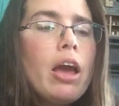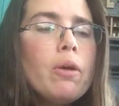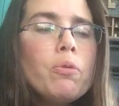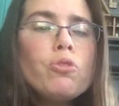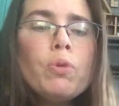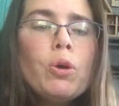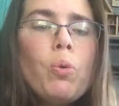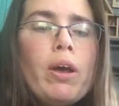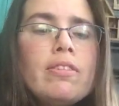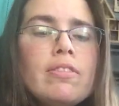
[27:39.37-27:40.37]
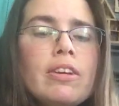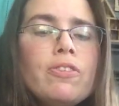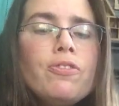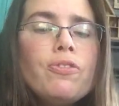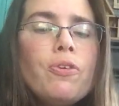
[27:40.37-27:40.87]
it was
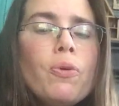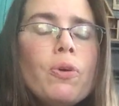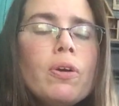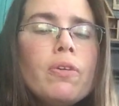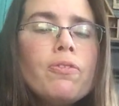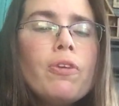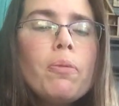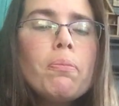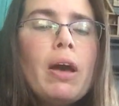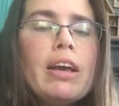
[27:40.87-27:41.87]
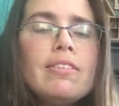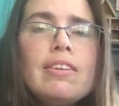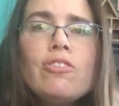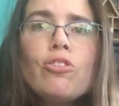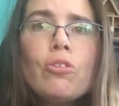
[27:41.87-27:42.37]
requested from my
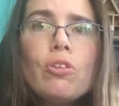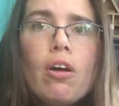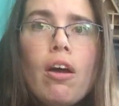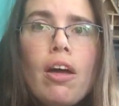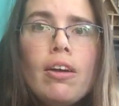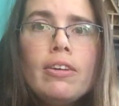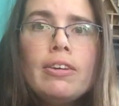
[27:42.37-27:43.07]
sister-in-law,